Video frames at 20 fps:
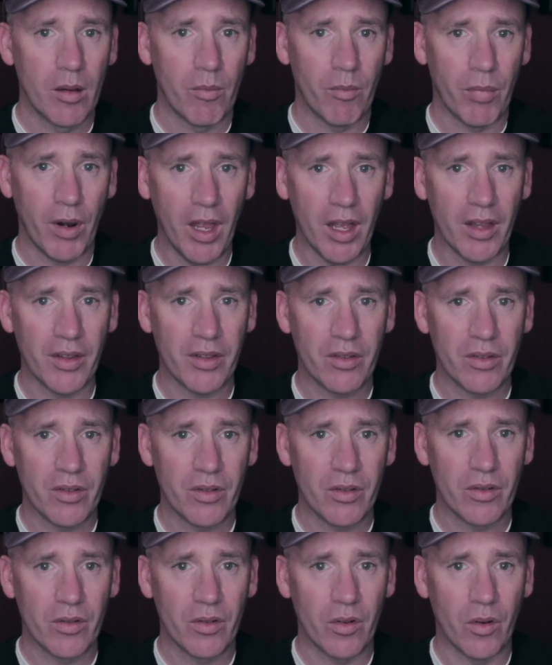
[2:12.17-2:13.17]
Plus,
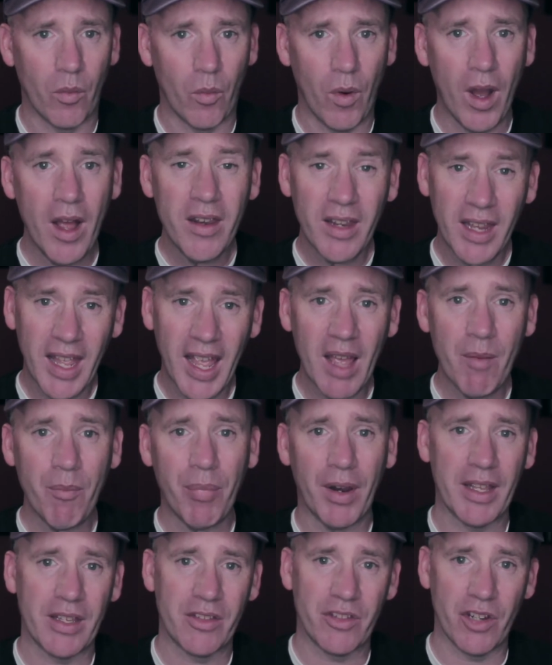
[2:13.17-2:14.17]
one can
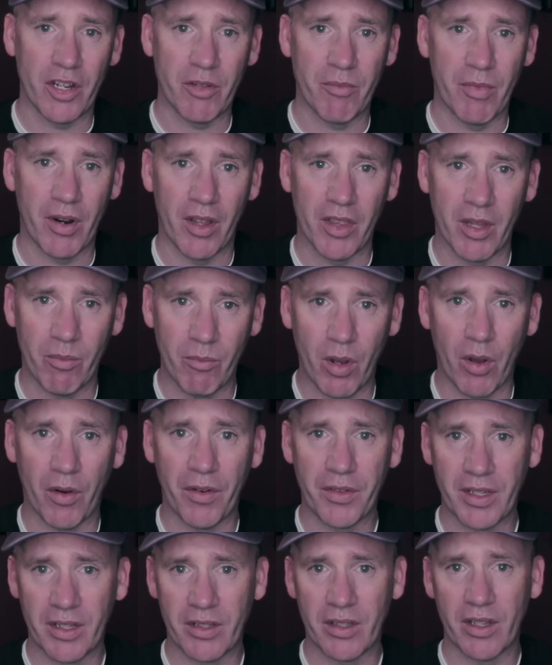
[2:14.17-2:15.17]
place judgment on the
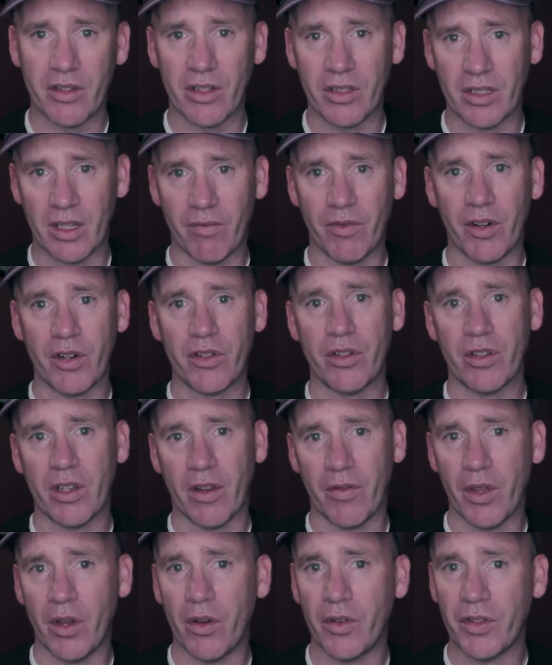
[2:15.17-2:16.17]
motives, decisions, and virtues
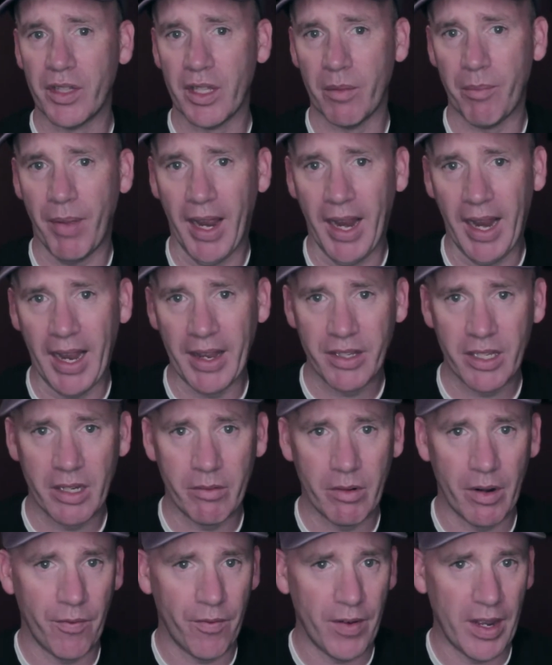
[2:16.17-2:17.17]
of those in the past
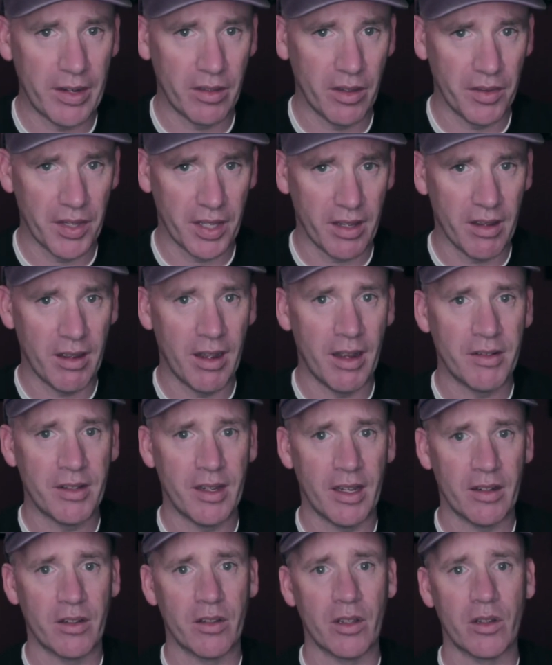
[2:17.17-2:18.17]
and reflect on the
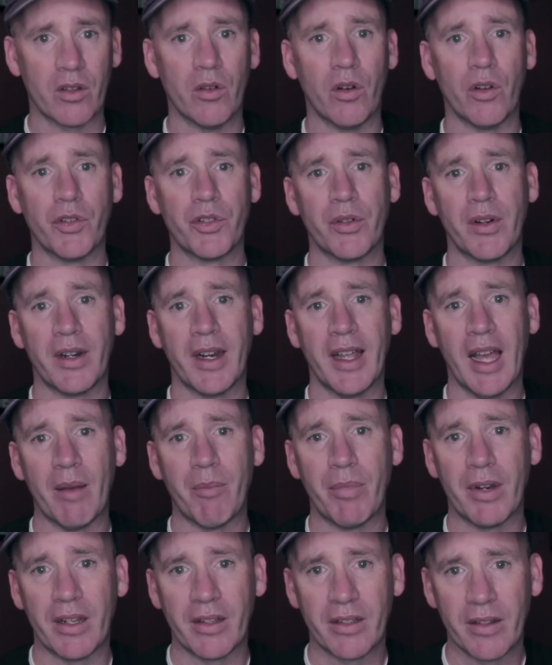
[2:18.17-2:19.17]
context of the culture and
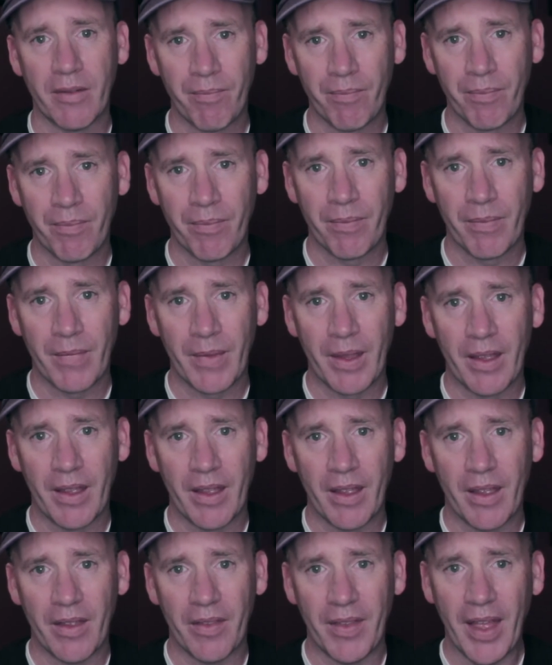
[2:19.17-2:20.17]
happenings.
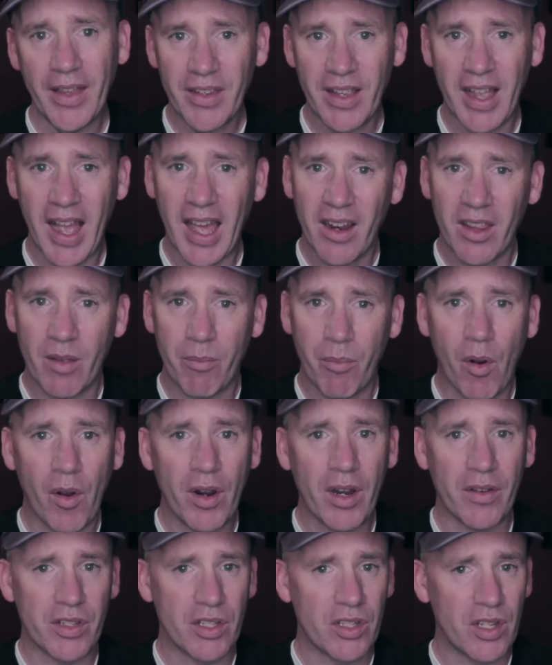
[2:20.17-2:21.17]
That's kind of the
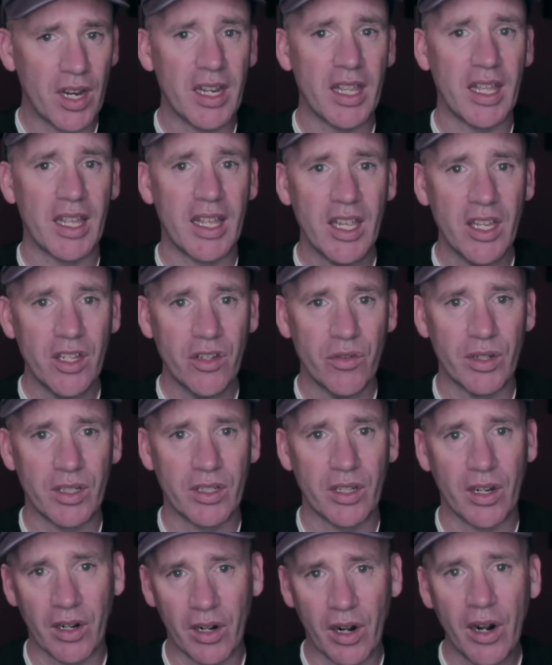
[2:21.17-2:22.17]
point of studying history,
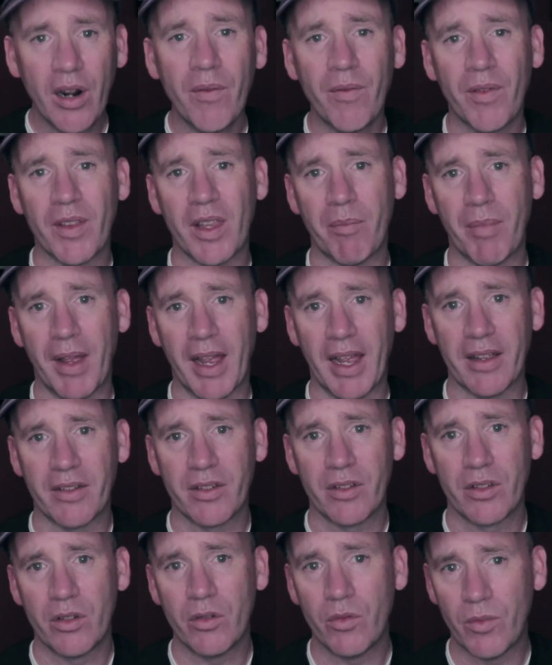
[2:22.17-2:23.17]
to learn from the
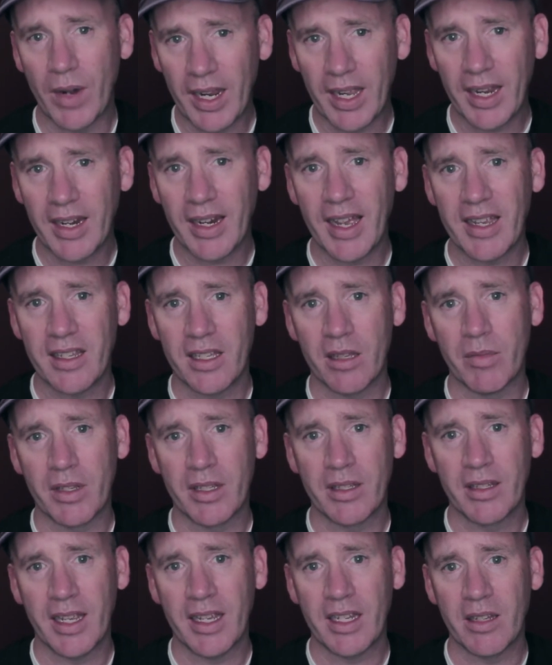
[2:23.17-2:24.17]
past, to recognize the
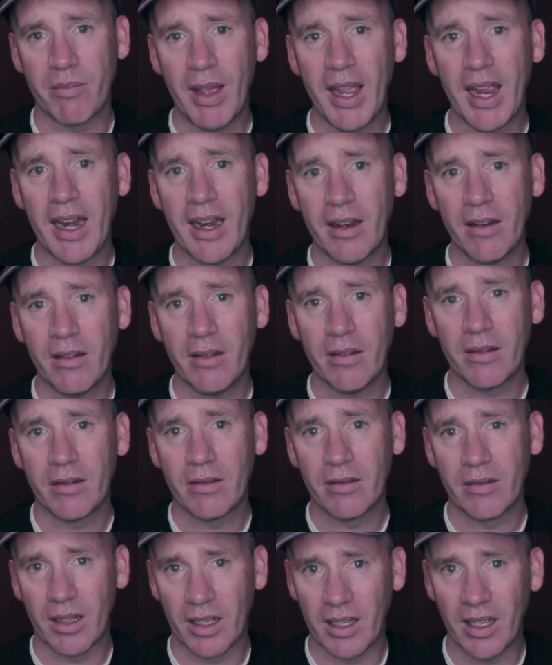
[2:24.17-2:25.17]
mistakes made and,
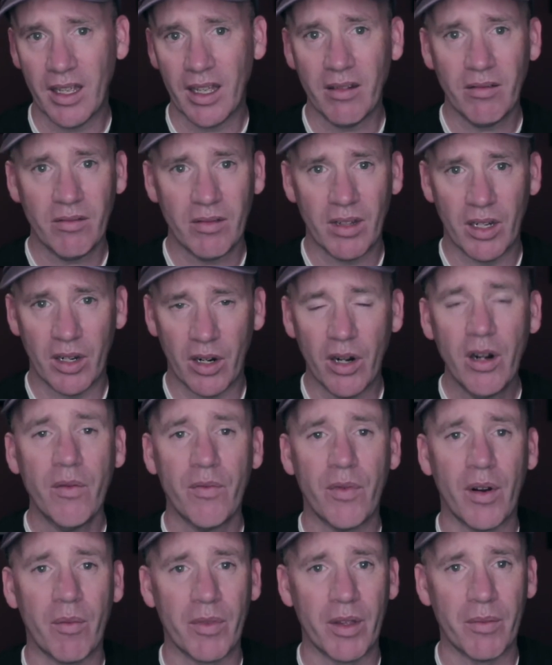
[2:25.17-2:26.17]
again,
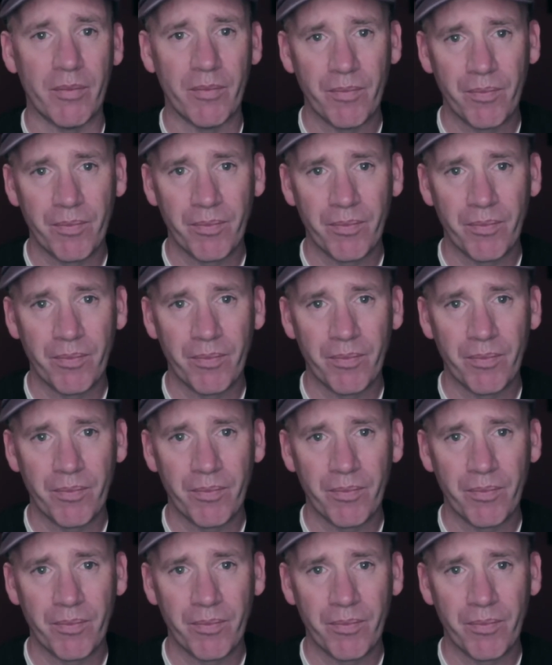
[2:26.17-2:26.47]
learn from them.